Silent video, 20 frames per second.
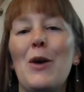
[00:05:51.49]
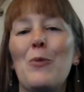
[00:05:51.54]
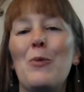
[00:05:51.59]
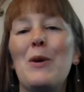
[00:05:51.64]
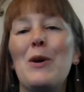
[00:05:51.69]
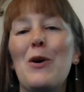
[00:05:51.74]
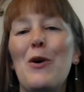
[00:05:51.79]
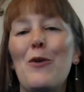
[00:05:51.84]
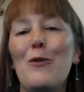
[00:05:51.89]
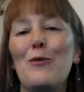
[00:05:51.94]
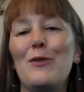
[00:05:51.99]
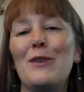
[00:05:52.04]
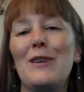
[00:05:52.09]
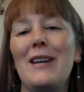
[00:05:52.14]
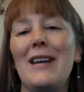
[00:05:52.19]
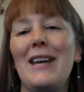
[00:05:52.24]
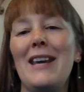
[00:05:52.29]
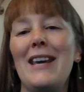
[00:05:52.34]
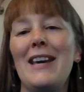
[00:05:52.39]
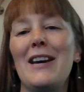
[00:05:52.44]
We often
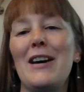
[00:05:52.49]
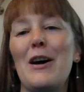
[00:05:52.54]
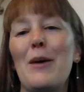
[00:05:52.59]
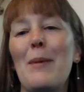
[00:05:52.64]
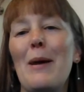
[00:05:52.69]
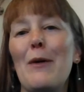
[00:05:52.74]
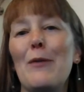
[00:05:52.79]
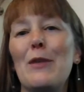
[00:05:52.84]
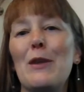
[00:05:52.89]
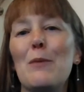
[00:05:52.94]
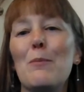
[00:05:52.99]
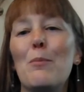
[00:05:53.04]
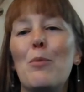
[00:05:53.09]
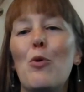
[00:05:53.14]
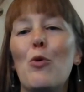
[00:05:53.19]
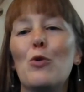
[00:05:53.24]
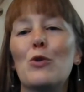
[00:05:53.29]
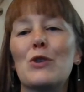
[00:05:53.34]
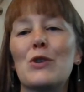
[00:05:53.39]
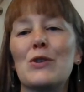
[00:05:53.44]
hear about the
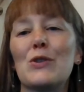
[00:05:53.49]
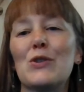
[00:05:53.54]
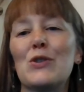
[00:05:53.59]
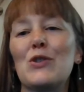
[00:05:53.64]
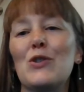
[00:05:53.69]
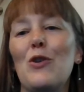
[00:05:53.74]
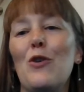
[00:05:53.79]
importance